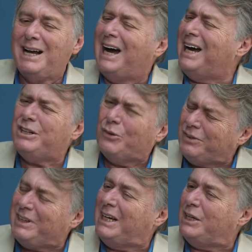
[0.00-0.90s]
I don't
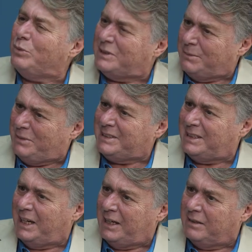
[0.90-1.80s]
think it was a
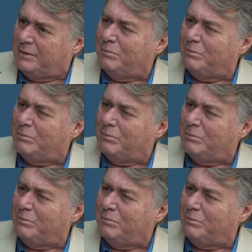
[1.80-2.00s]
mistake,